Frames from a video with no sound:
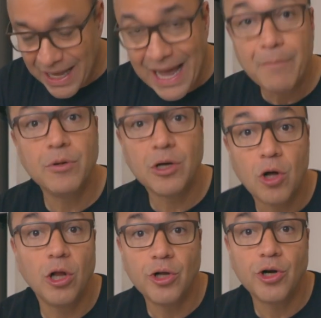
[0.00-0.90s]
I'm gonna
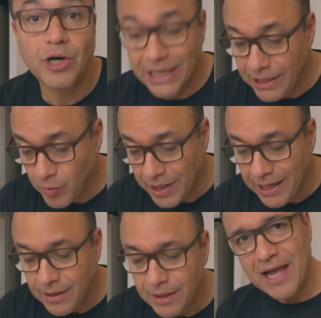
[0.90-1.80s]
call her
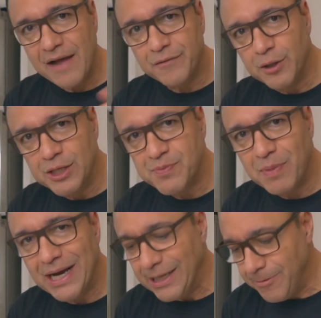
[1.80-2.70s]
anyway after this
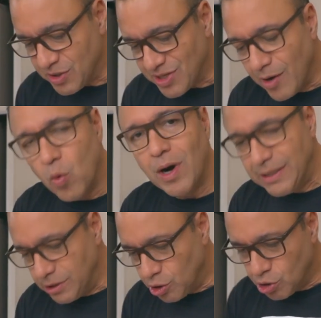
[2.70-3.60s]
bite because I
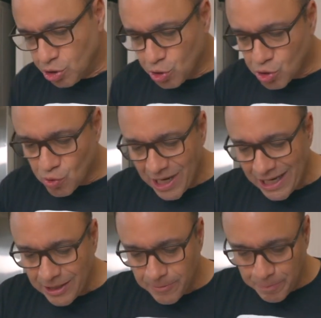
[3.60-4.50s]
want her to
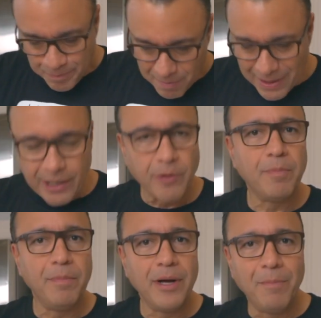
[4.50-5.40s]
try and make a
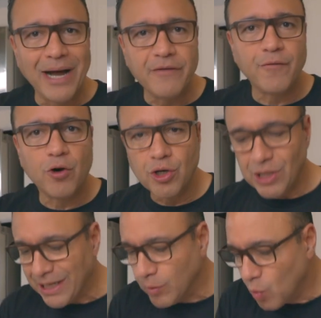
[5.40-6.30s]
bite for her
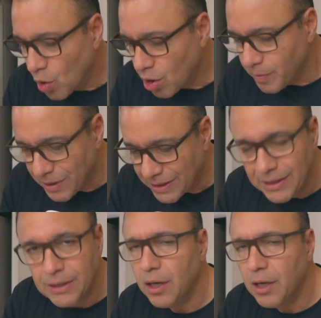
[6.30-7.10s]
that can work. But